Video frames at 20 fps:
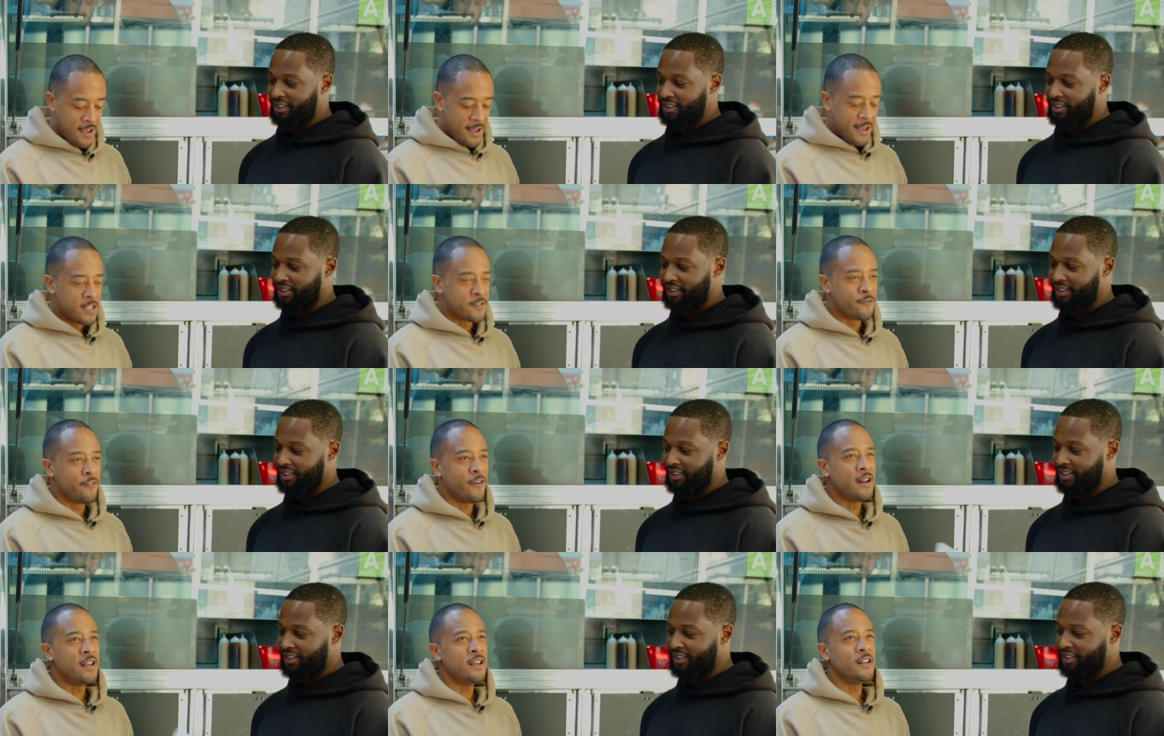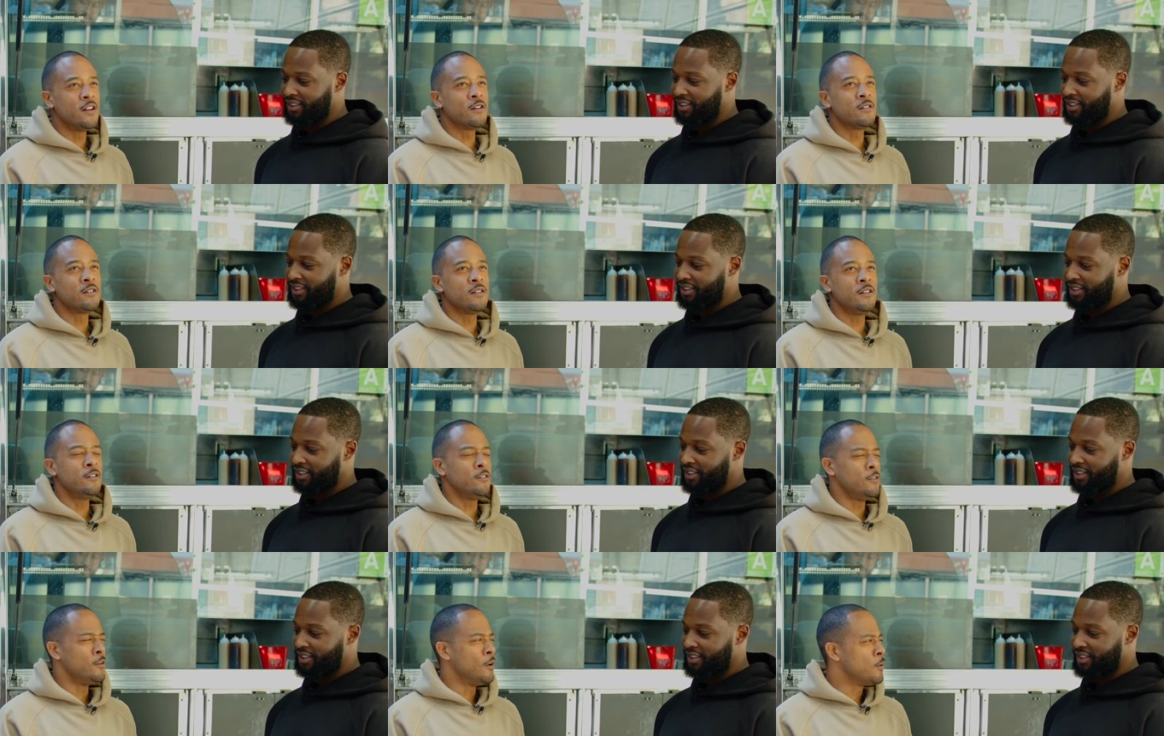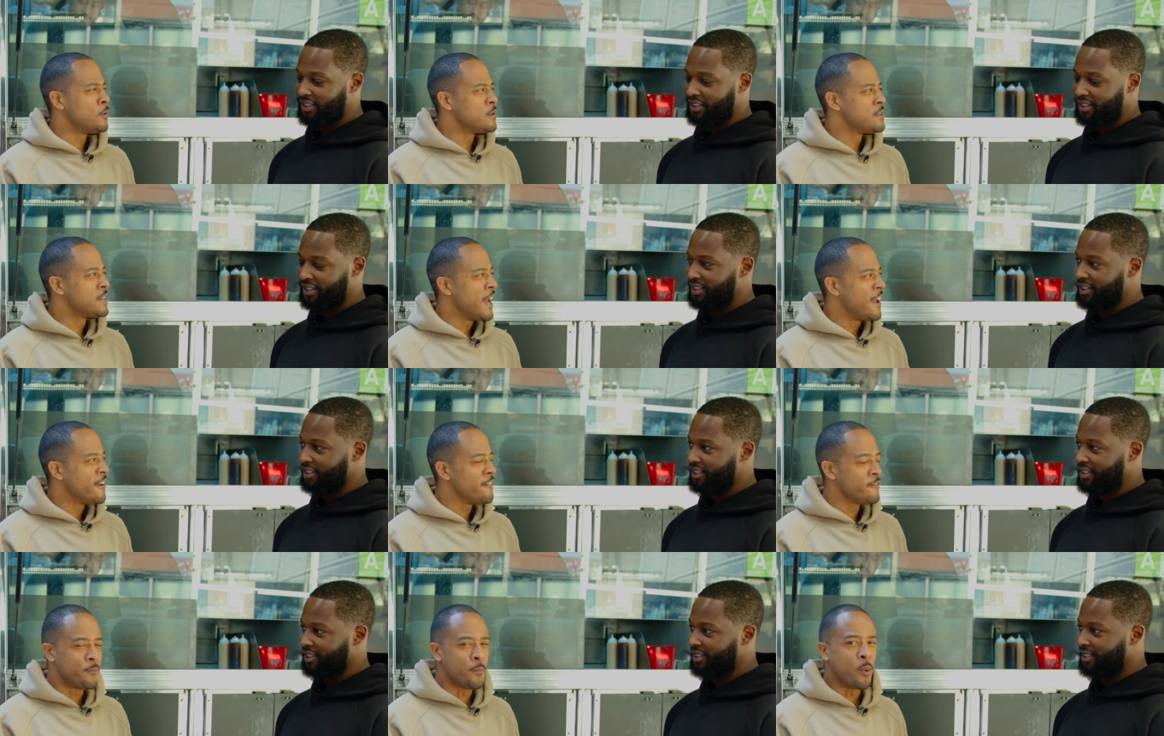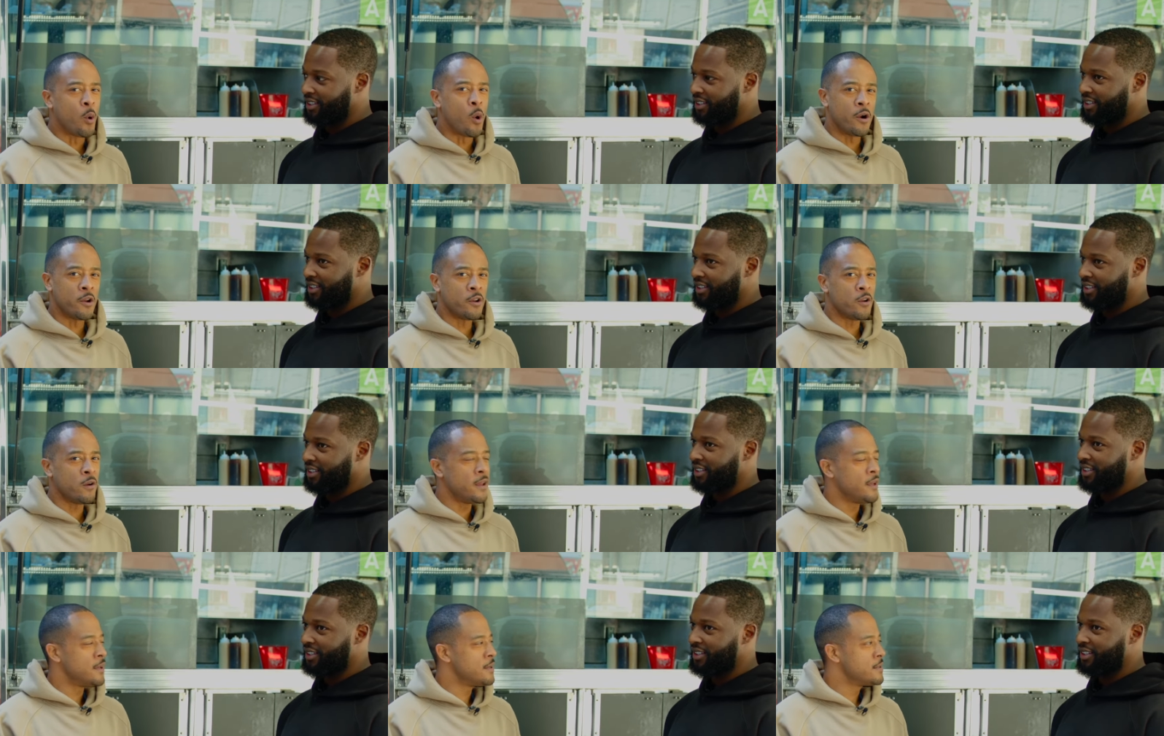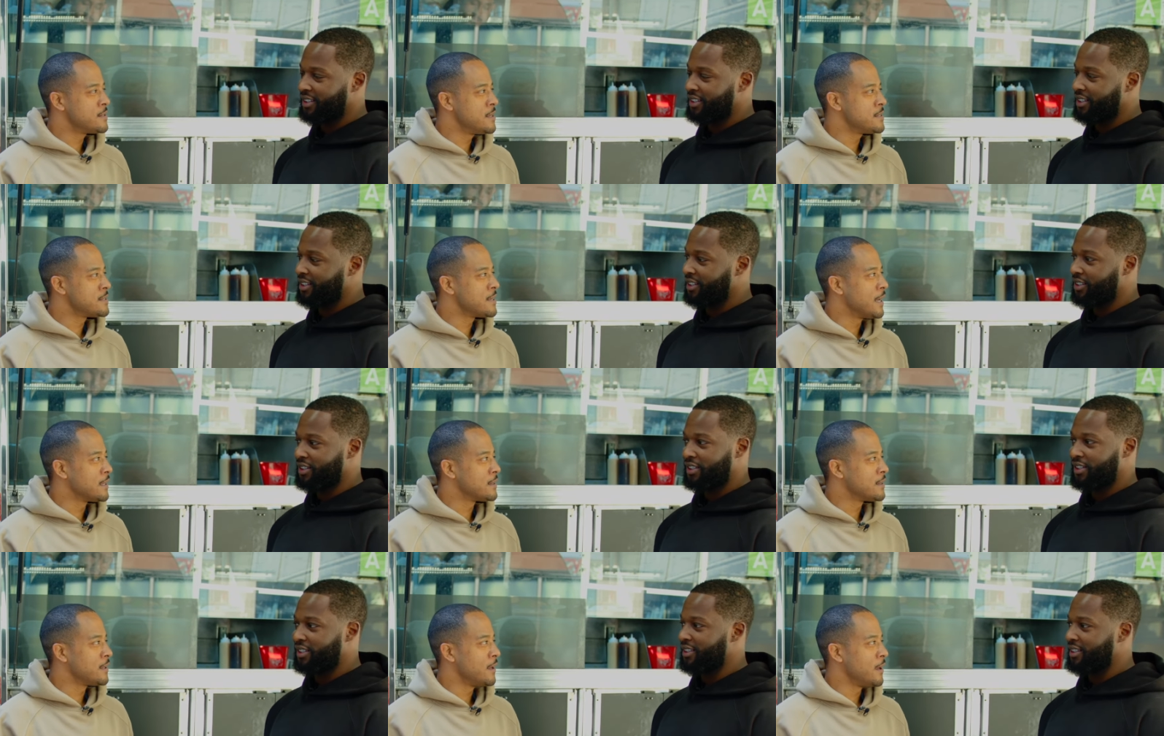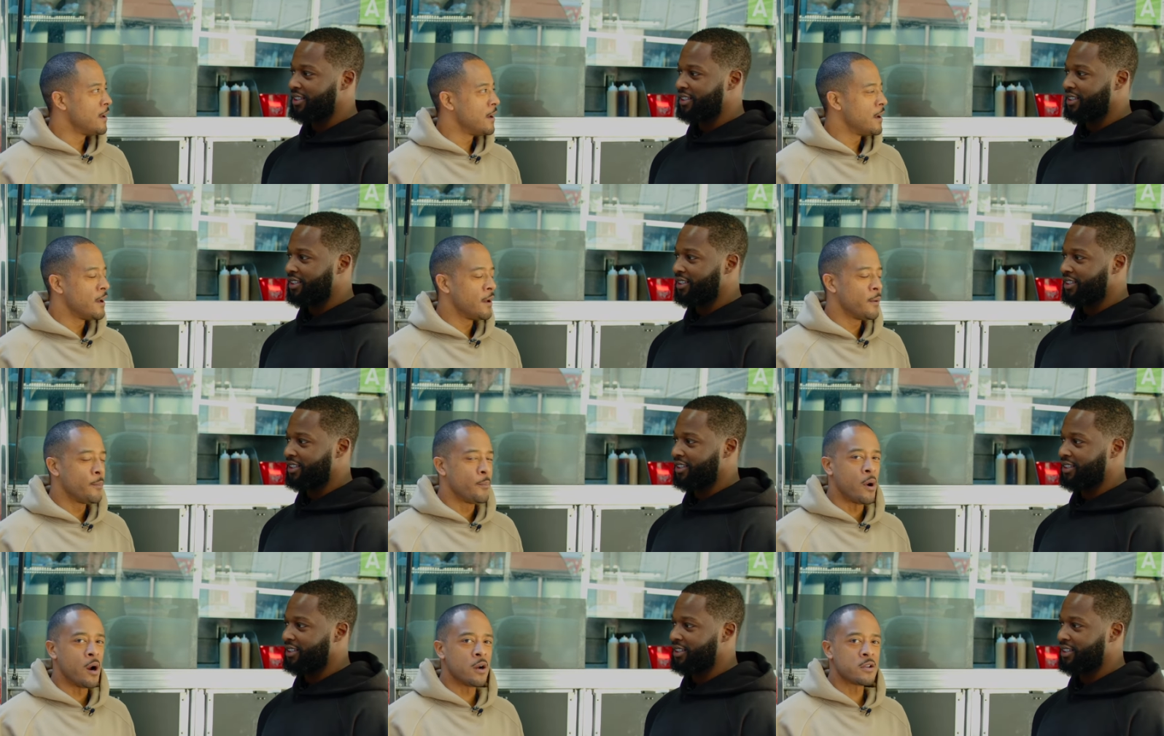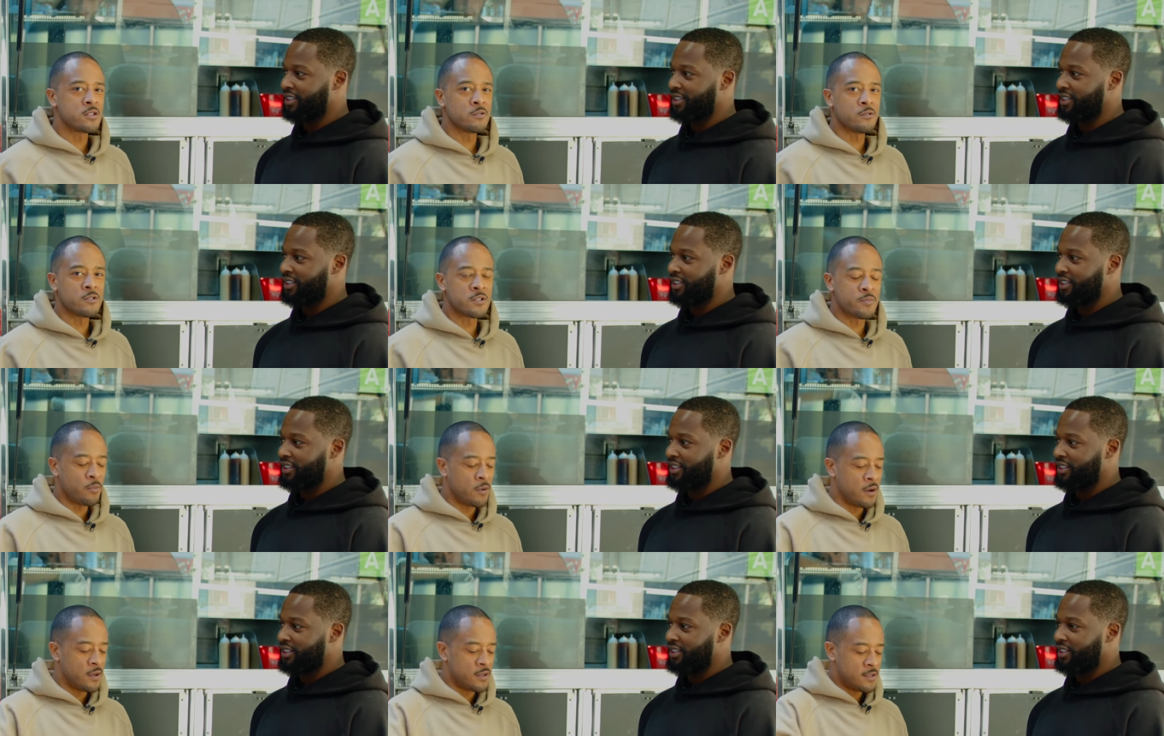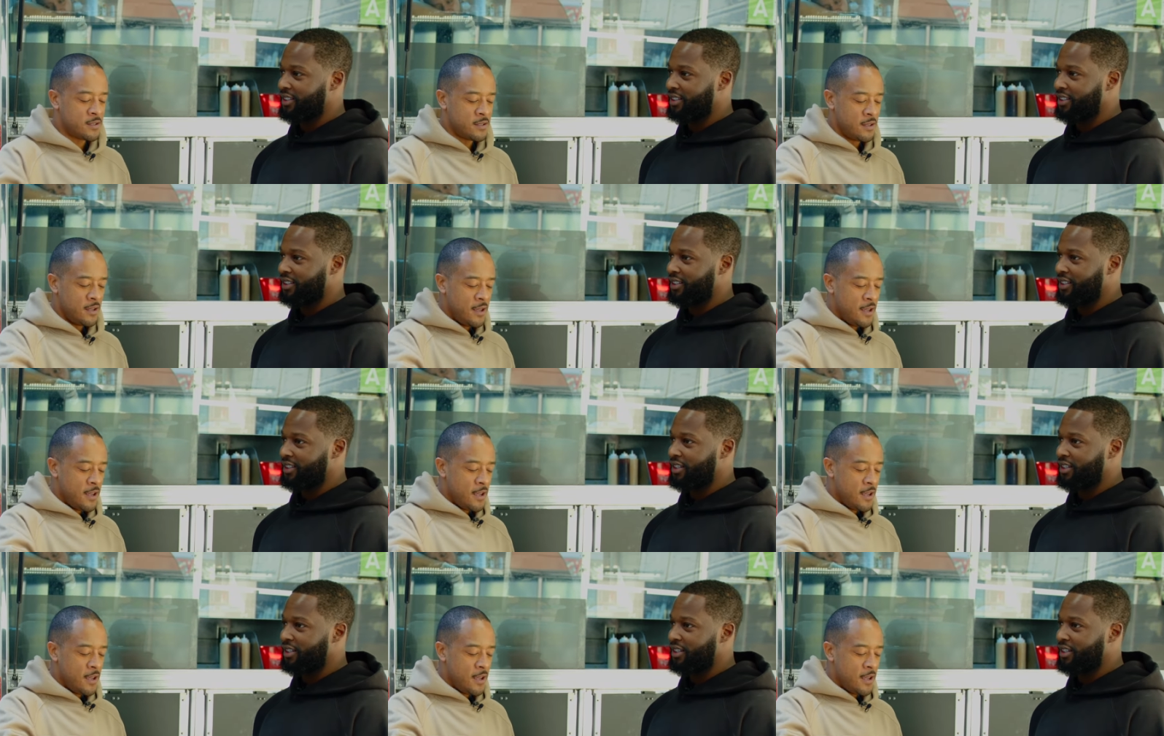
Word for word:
Speaker 1: It's funny, you know, you, know who Dave Portnoy is? He's got the uh, Barstool Sports.